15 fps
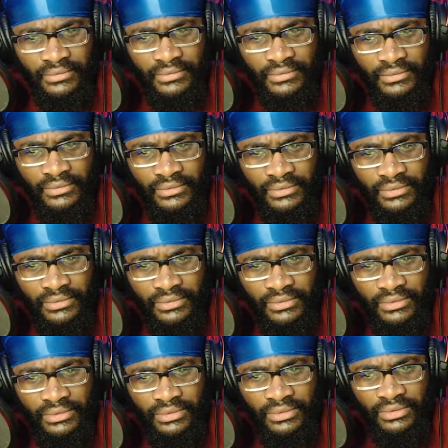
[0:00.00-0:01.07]

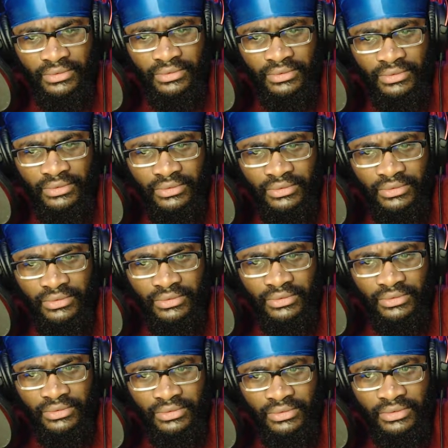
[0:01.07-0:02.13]

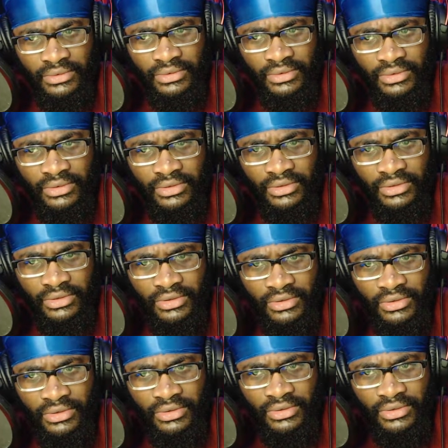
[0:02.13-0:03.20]

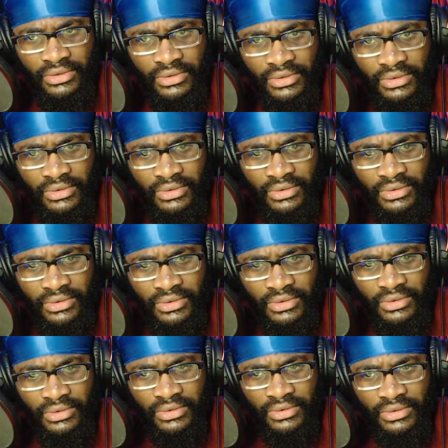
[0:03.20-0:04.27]

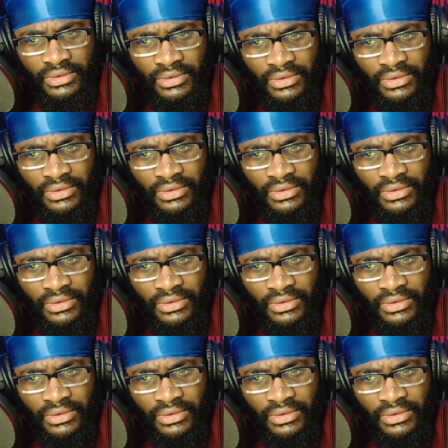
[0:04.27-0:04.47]
[no speech]